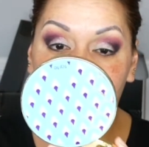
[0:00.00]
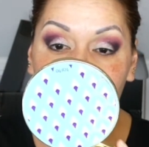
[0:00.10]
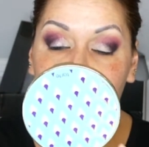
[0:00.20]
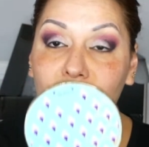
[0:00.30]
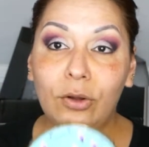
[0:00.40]

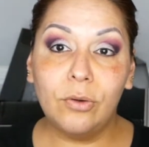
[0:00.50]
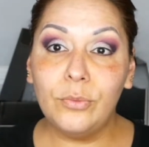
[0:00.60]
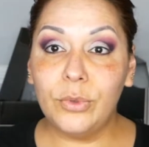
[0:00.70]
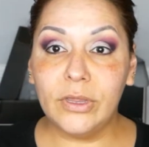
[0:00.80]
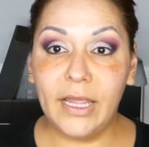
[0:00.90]
And you
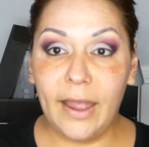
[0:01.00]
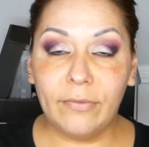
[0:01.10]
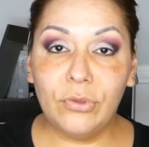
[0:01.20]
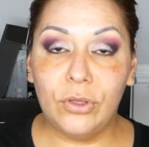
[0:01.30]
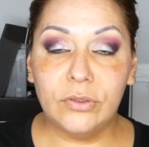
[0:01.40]
don't really
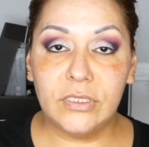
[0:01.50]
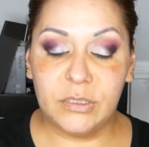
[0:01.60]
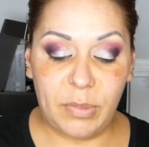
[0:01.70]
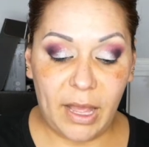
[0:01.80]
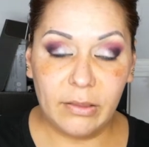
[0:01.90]
have to use
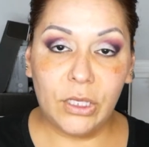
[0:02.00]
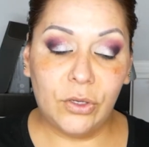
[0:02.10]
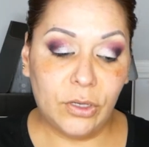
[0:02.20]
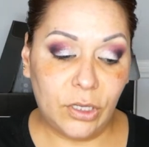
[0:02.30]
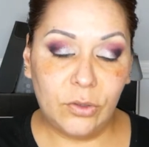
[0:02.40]
this palette. You
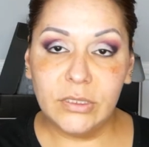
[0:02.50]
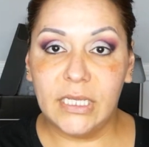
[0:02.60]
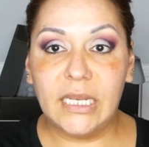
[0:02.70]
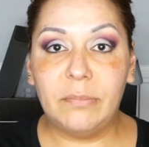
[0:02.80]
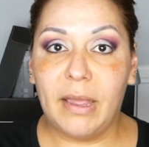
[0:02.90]
can use
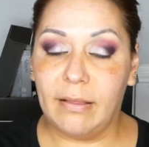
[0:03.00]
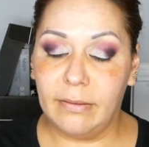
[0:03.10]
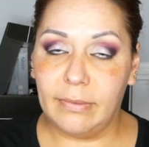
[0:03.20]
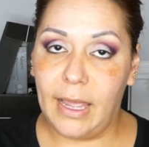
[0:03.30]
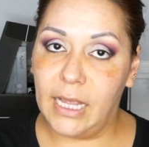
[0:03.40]
any
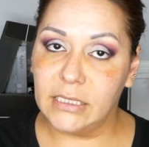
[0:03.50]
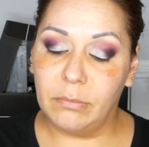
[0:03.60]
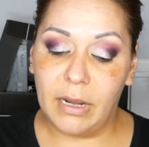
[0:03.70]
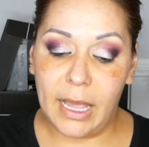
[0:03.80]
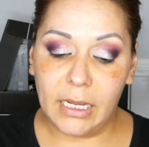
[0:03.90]
palette that has a
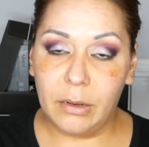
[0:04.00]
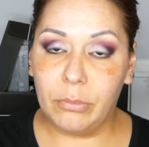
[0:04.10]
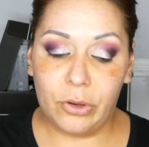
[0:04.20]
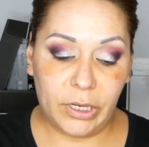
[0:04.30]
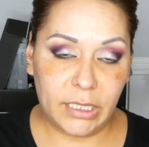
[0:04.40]
black, a
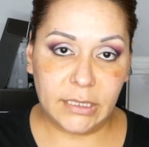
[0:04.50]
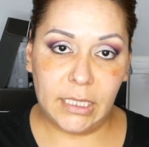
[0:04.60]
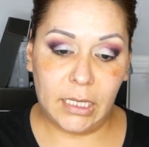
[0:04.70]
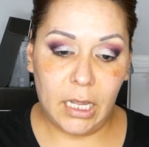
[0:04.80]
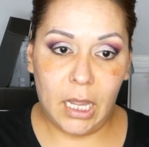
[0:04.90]

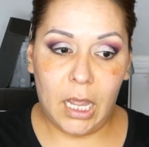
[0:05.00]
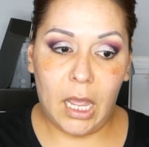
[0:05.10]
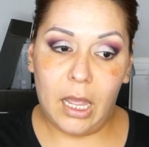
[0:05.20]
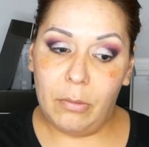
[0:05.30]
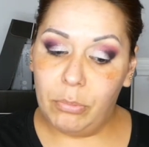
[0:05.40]
burgundy,
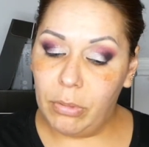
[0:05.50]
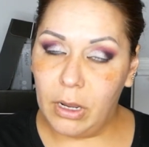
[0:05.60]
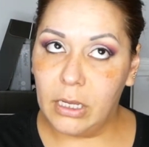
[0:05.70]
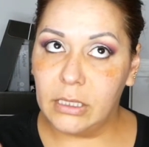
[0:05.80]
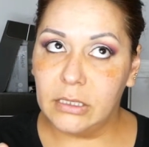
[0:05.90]

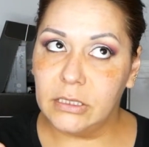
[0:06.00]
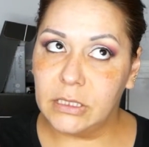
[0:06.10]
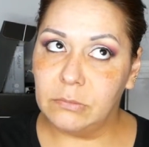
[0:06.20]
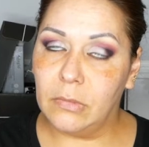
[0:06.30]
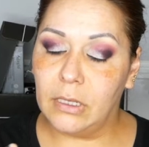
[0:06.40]
a
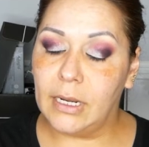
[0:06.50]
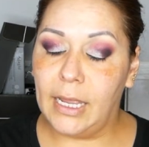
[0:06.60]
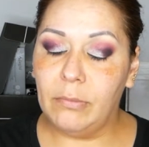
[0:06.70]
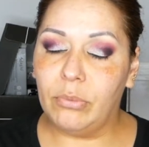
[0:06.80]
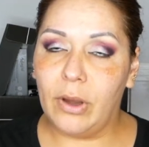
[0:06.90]

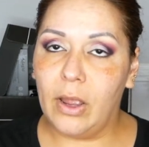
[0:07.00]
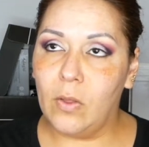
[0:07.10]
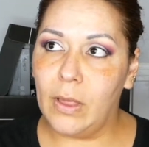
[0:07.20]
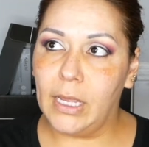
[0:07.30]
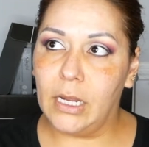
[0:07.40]
light
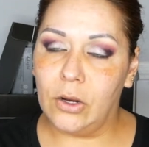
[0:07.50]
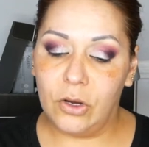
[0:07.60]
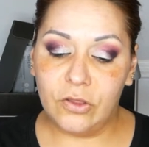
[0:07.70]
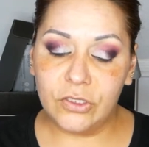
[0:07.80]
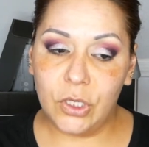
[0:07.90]
brown, like a
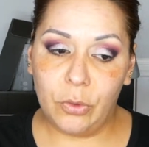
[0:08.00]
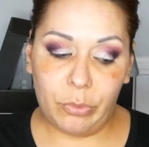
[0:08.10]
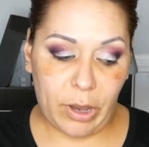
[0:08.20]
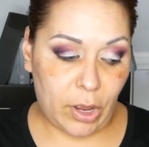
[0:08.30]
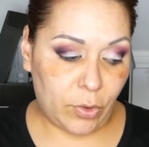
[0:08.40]
earth tone
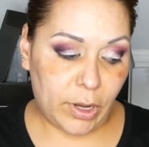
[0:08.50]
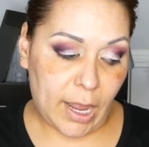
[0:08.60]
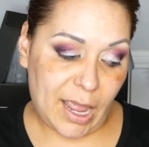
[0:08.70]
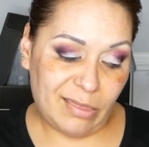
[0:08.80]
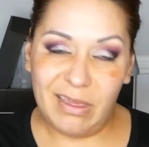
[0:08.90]
brown,
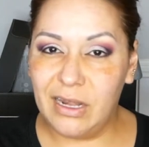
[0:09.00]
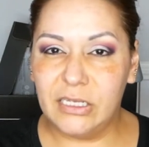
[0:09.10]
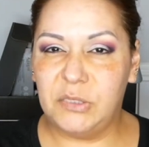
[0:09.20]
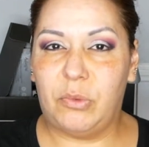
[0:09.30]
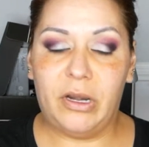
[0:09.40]
and then a
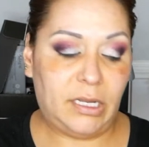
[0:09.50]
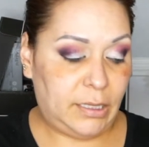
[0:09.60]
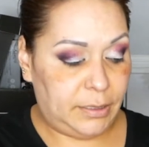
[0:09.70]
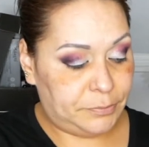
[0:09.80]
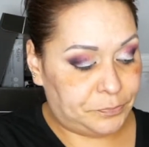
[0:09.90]

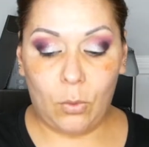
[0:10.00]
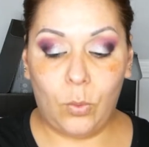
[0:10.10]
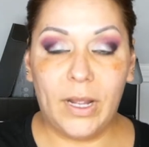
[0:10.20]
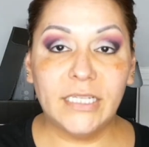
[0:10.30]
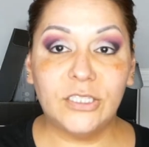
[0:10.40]
sparkling.
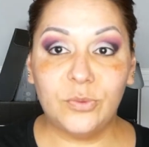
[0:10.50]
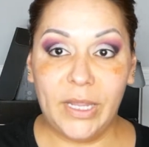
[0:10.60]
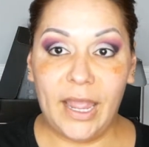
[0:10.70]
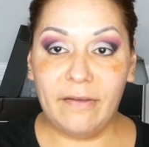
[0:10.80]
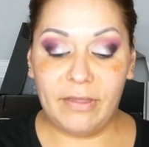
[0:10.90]
Once
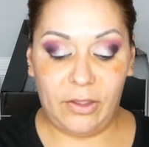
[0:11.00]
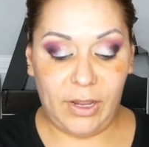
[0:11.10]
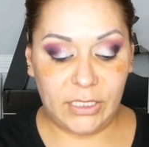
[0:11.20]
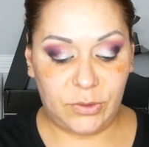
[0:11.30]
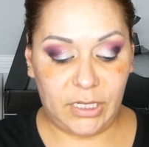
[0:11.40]
we have that, you
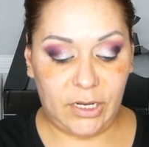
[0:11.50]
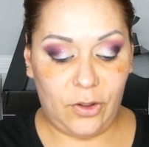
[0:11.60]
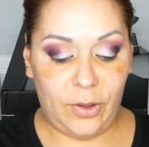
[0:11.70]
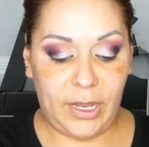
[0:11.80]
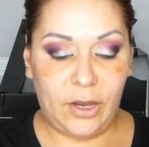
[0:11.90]
guys, we're going to
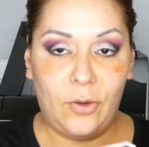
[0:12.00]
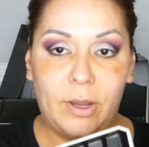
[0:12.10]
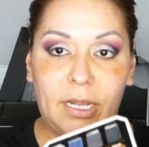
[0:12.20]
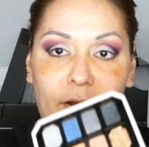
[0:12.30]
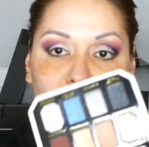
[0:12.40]
go ahead and go
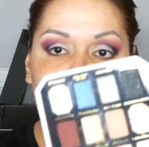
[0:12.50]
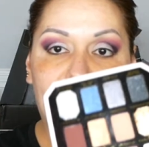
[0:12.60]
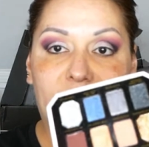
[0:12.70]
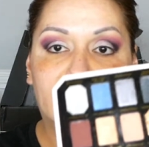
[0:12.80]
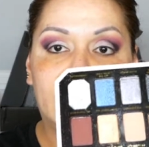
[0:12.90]
in here
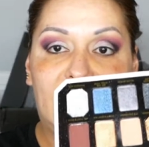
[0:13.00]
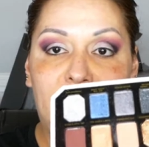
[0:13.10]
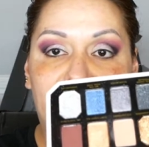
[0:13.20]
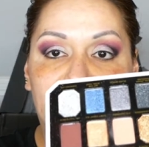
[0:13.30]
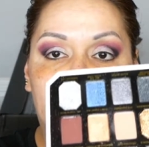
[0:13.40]
with Diamonds